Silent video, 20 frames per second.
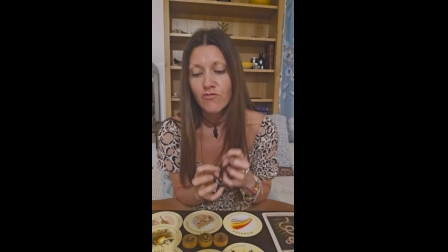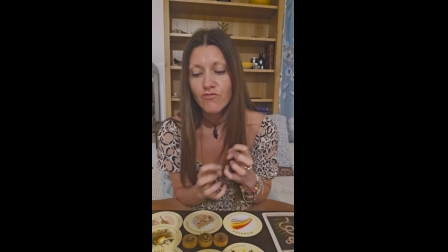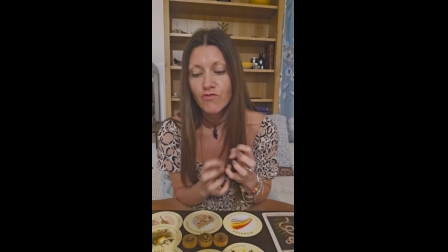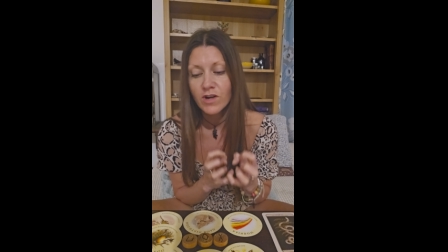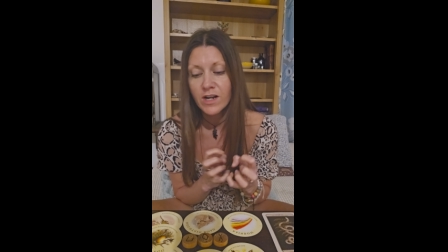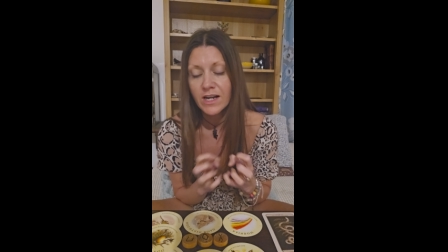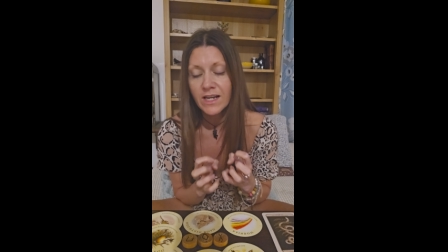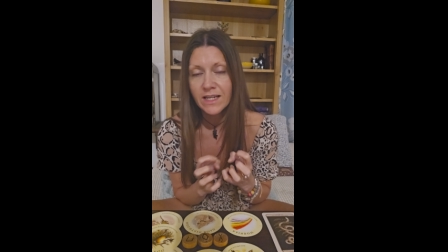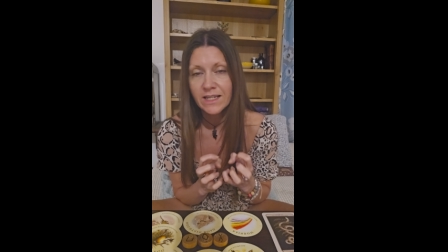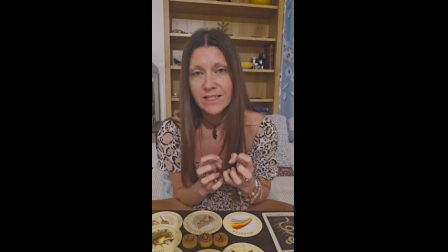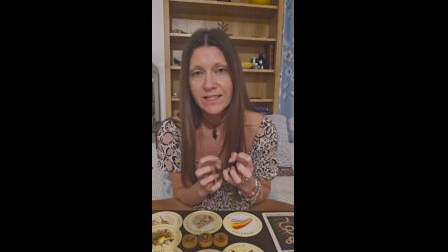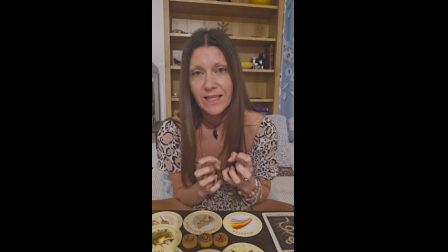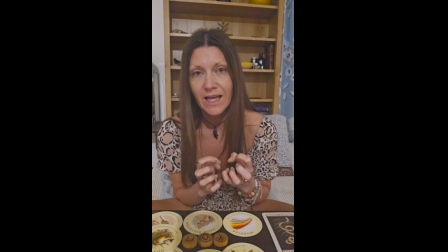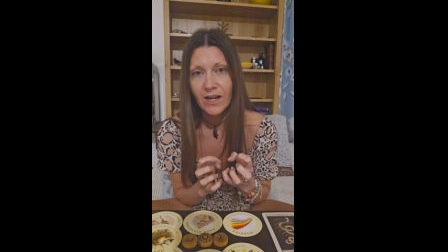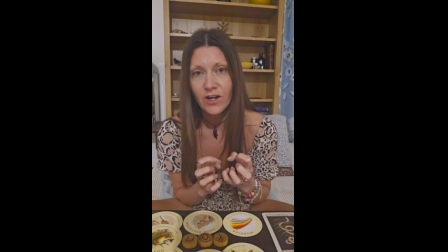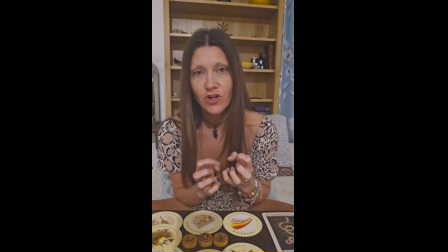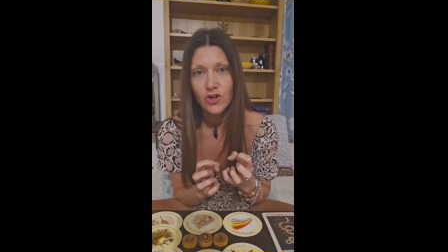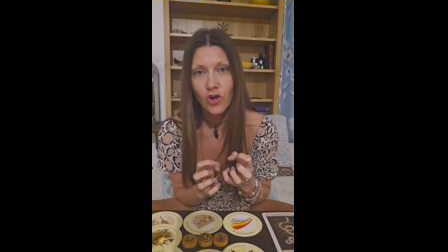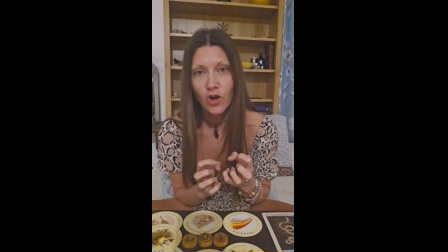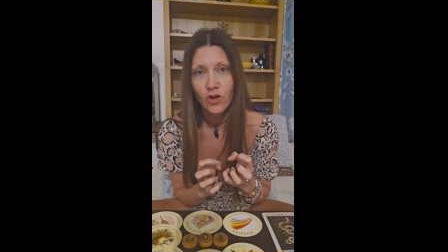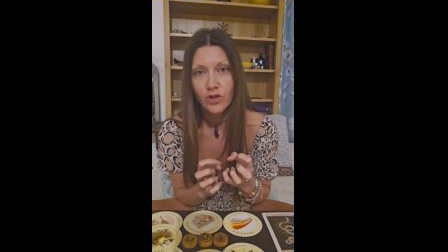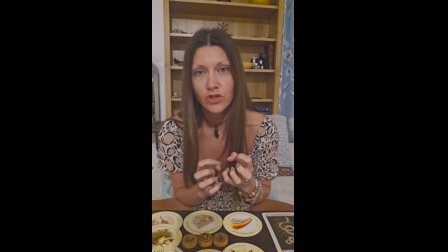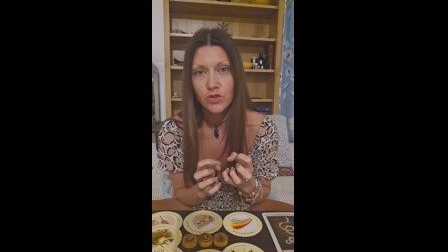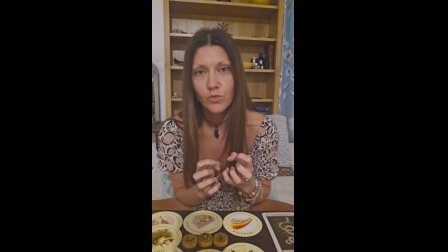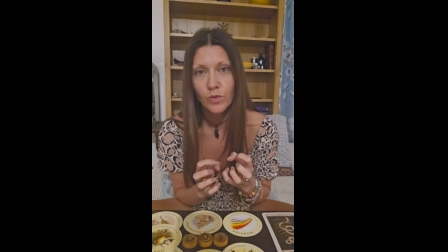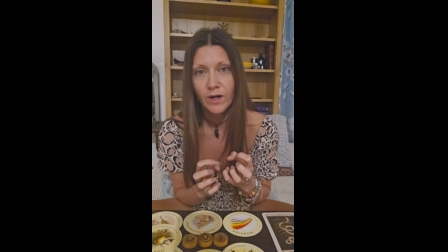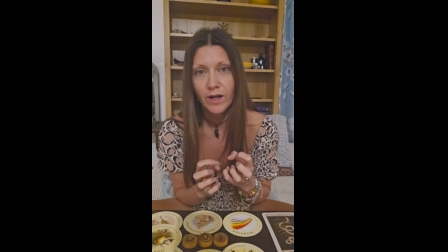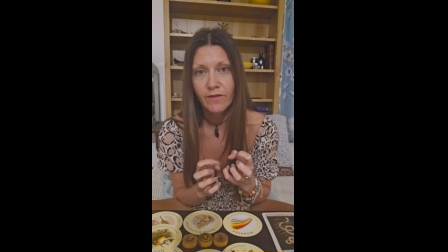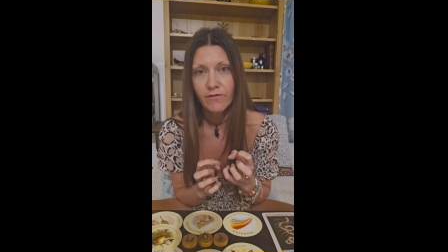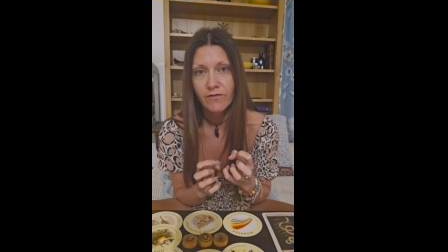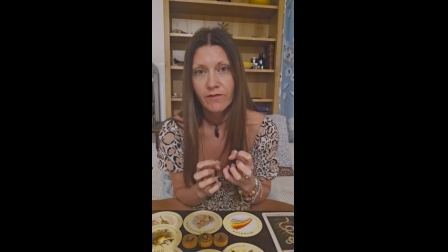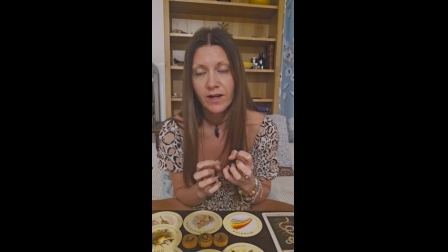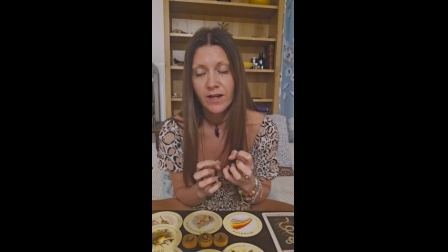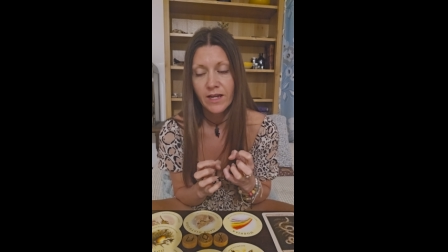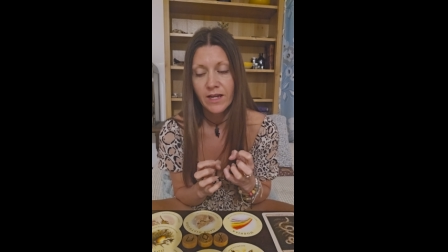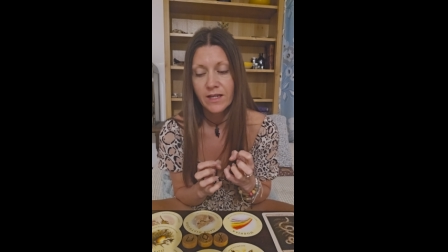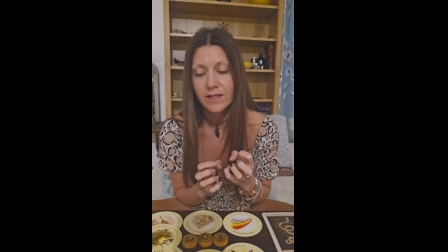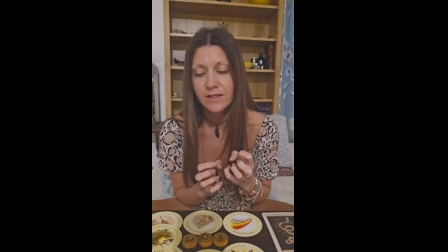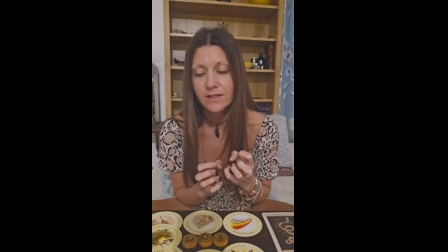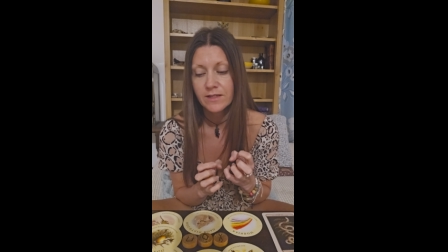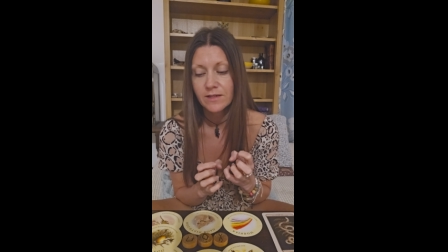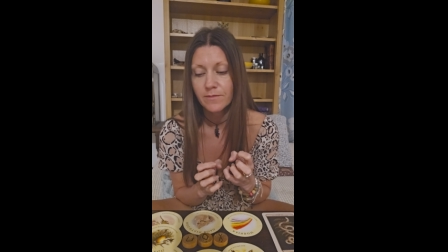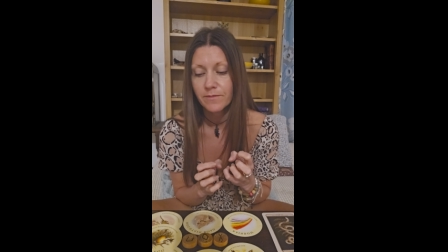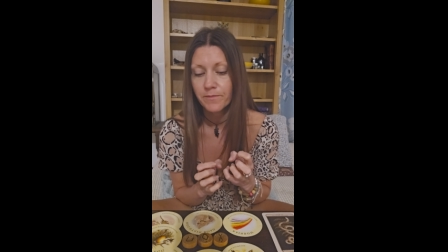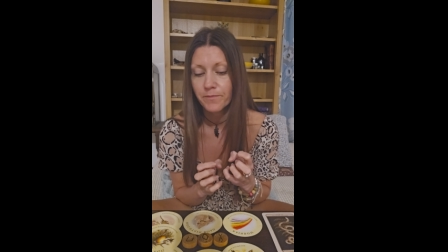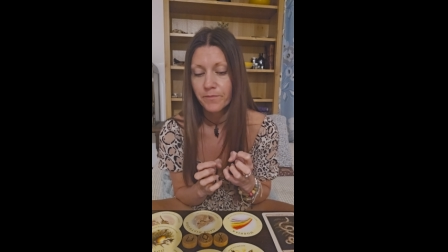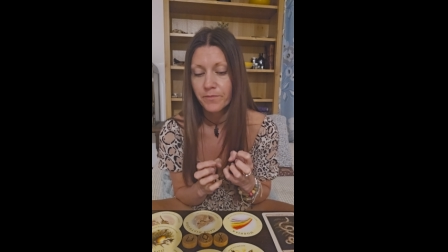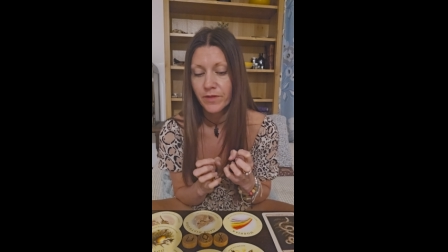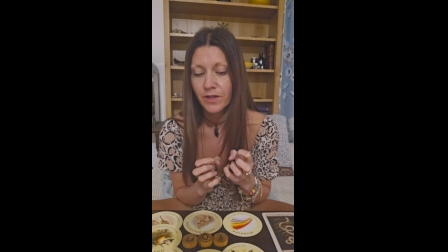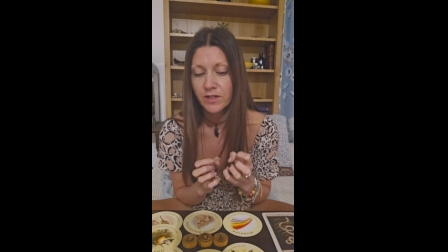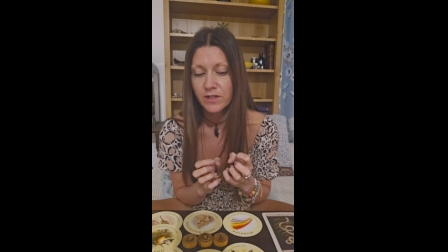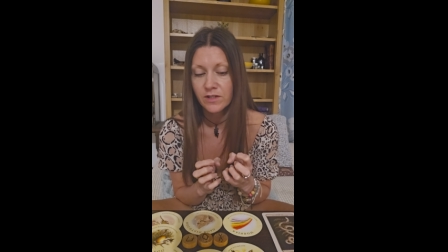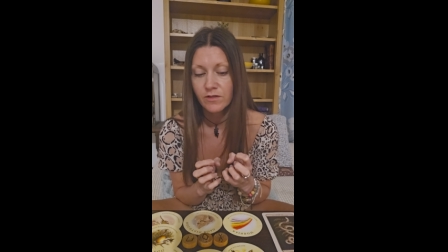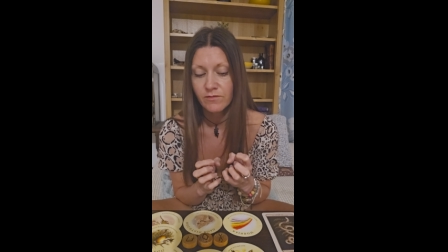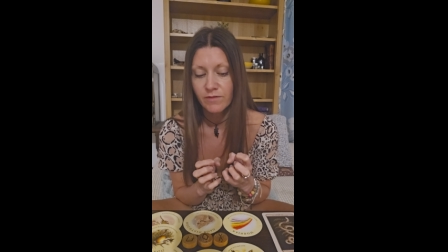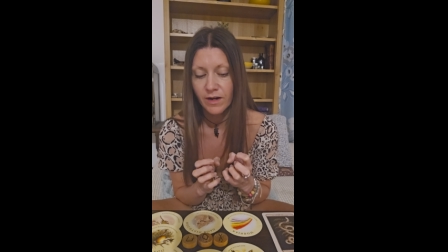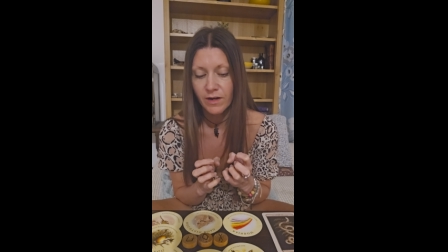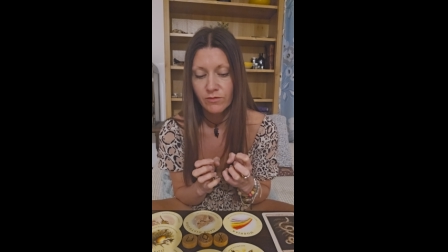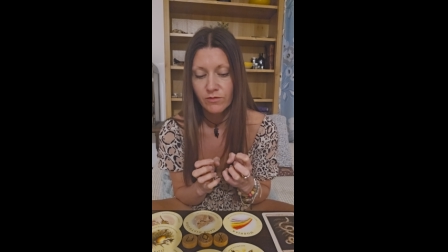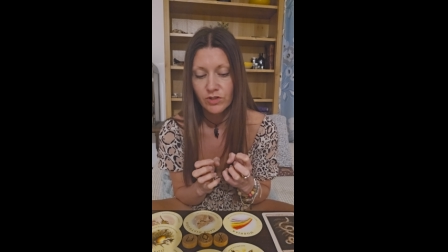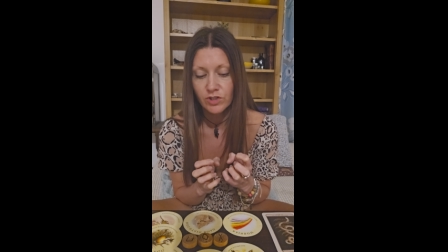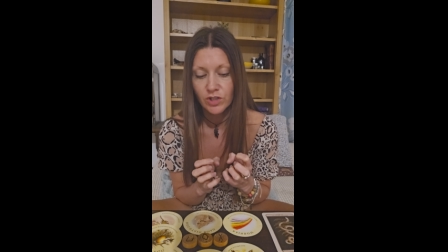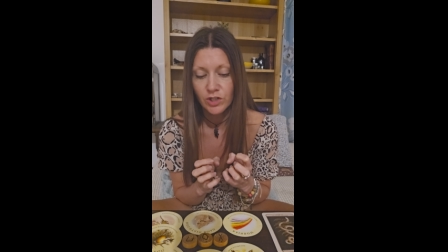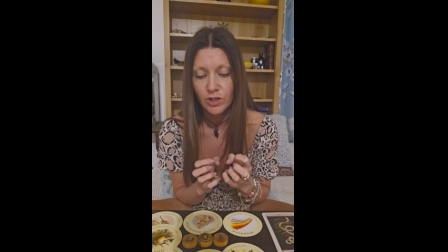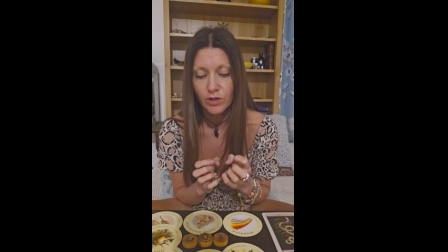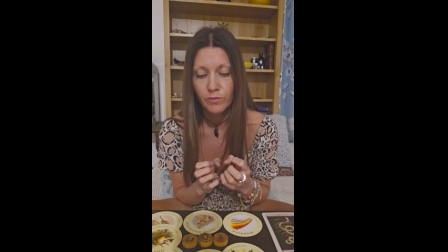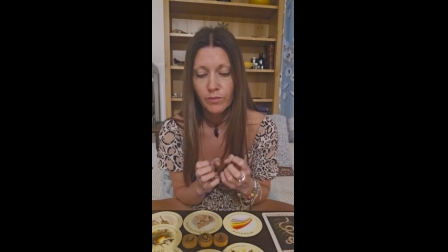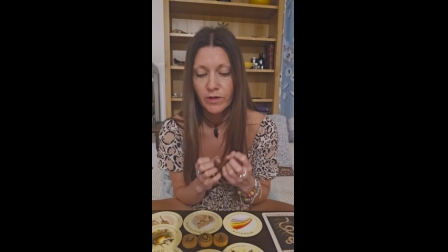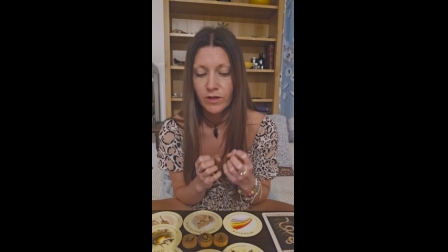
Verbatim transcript: Release that knot, whatever it is that's around you,